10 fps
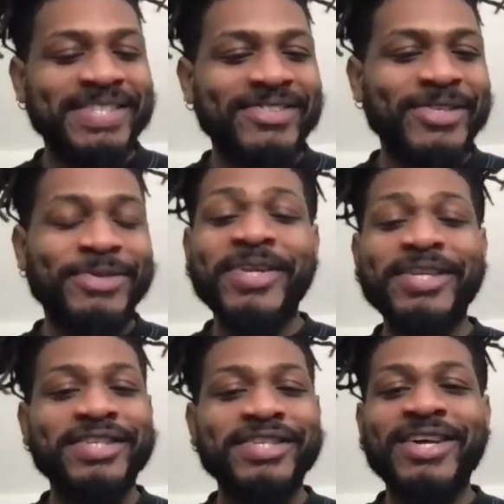It's really
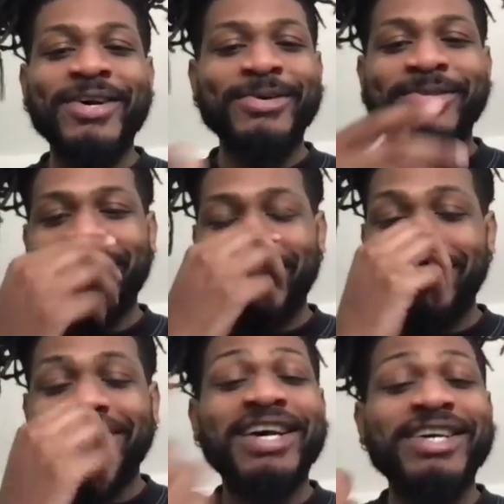just those. It's
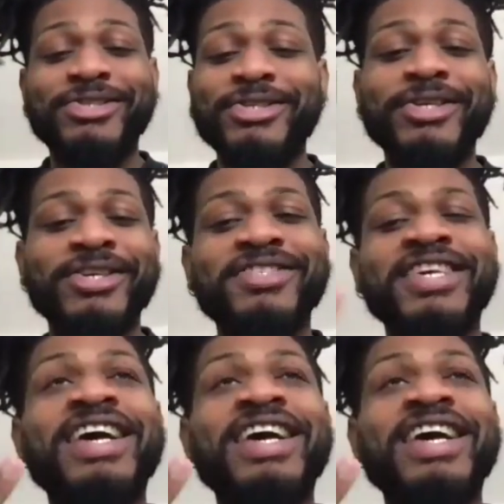Josh, Jug, or Jay.